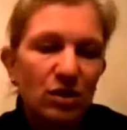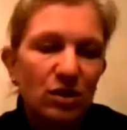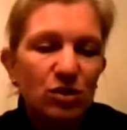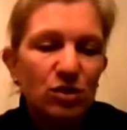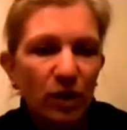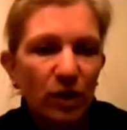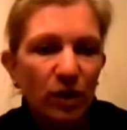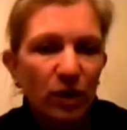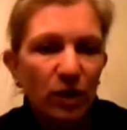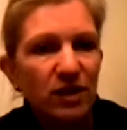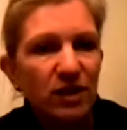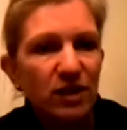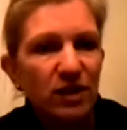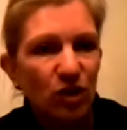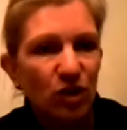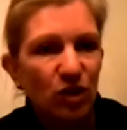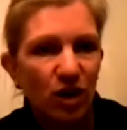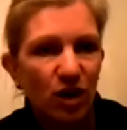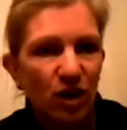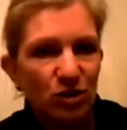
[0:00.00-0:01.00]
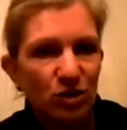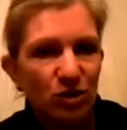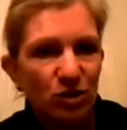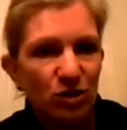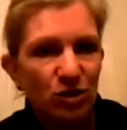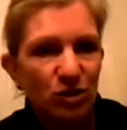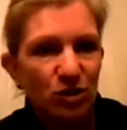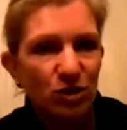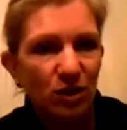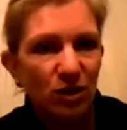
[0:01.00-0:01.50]
So when I talk
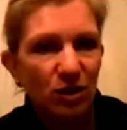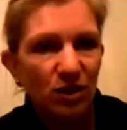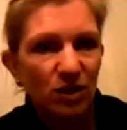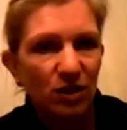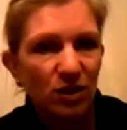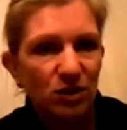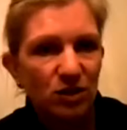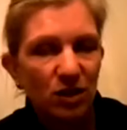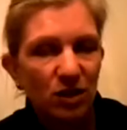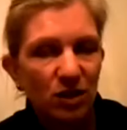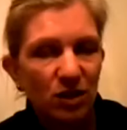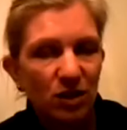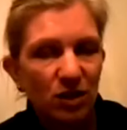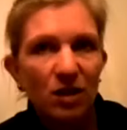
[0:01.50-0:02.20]
about Shakeology,